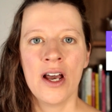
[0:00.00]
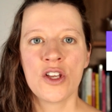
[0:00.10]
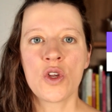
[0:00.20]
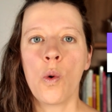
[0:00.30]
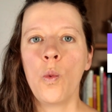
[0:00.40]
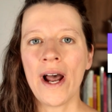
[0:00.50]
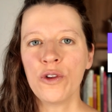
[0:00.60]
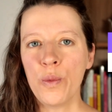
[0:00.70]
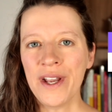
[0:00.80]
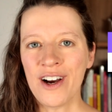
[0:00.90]
So what
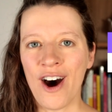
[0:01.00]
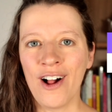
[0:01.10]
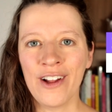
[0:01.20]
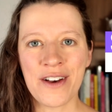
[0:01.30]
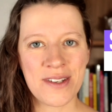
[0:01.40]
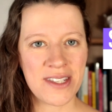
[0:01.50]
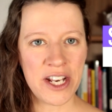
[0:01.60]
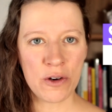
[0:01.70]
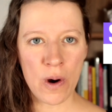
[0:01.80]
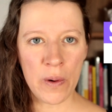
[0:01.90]
we call a
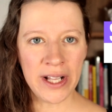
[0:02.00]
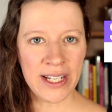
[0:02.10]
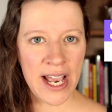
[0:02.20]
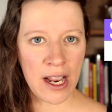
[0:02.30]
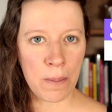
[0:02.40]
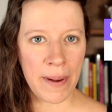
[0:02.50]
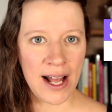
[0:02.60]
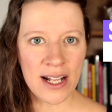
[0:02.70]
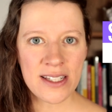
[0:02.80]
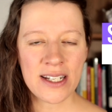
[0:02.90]
sacroiliac
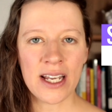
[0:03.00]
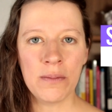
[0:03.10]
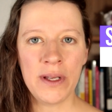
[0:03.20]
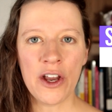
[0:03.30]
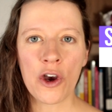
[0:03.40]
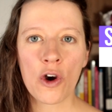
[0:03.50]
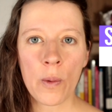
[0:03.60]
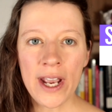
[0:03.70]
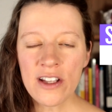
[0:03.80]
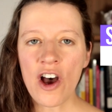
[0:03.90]
belt can be a
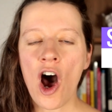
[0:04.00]
great